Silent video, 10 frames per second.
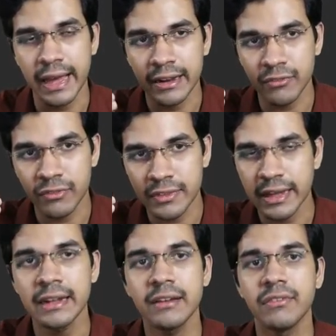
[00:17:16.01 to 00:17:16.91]
and
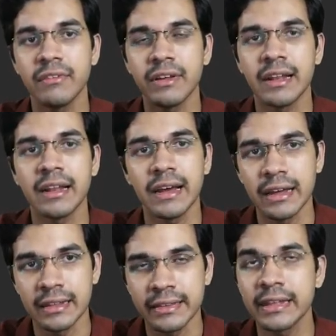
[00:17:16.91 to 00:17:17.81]
then we will
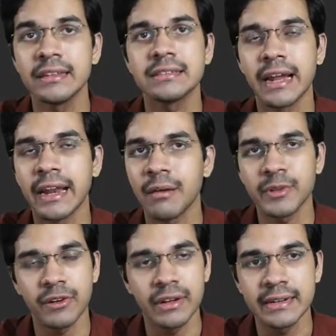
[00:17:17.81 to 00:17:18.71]
then this
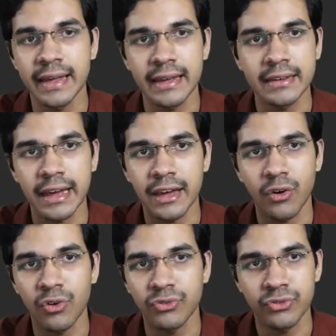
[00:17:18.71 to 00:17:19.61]
adapter will take care
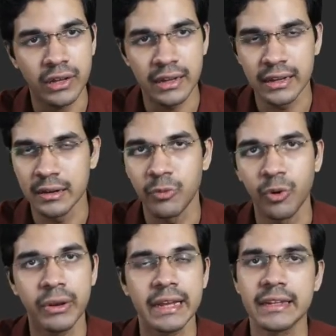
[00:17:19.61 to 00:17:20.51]
of
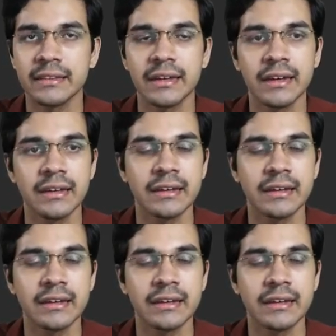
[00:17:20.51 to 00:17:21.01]
populating the